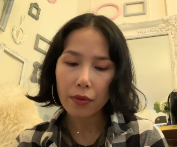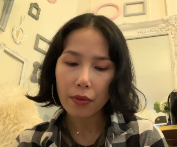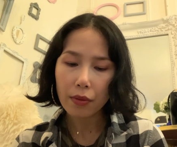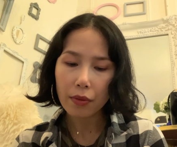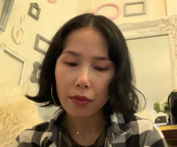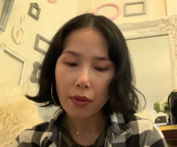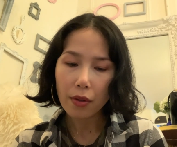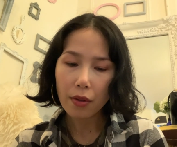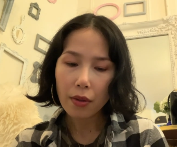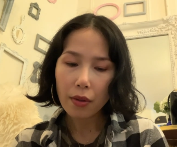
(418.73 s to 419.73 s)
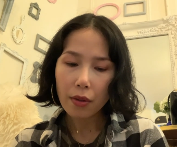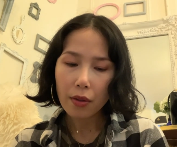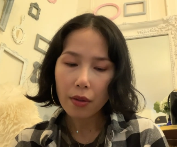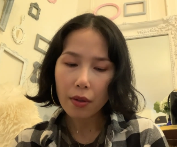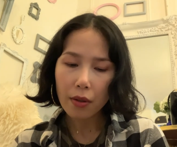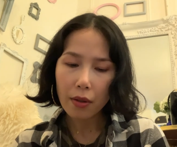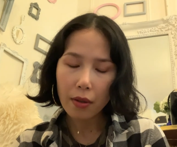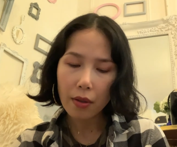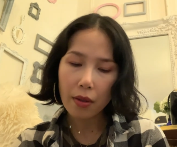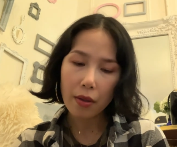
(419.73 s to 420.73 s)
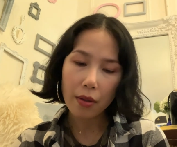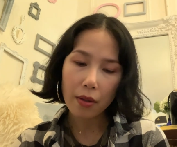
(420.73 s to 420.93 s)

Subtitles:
[no speech]